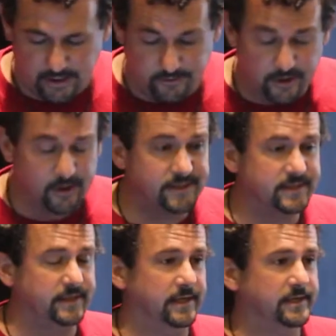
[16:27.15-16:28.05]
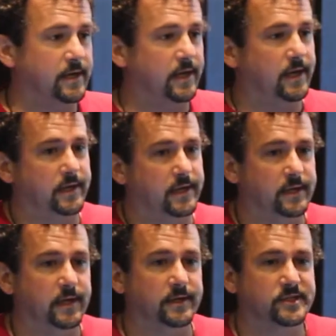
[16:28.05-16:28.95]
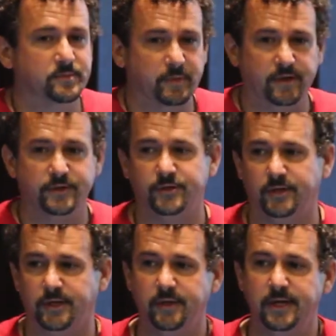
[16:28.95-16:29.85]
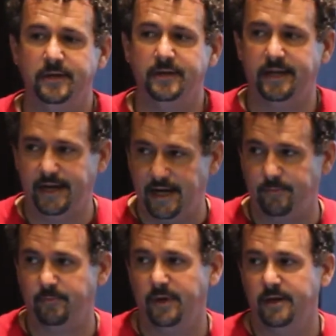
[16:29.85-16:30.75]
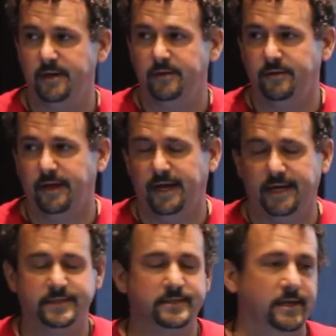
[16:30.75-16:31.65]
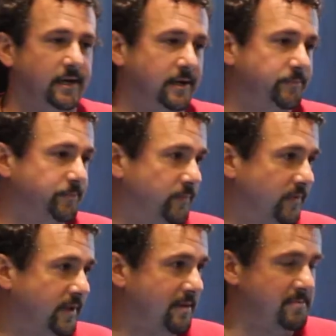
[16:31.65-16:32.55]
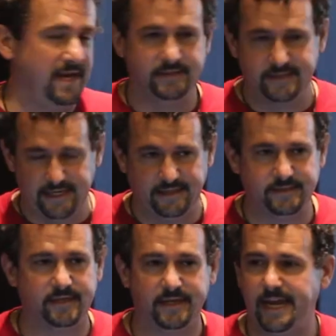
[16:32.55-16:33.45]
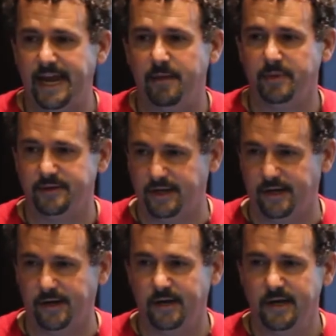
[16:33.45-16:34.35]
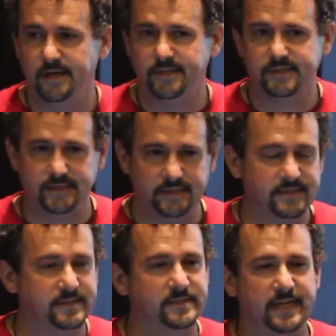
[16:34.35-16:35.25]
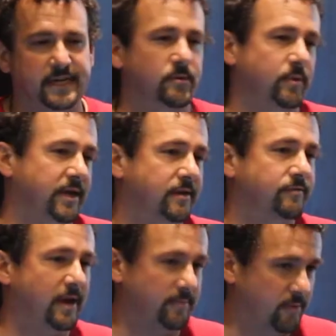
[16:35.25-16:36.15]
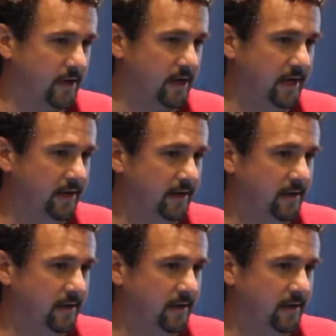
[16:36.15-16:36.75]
there is a spiritual camp that, that maintains an encampment there since the second week of February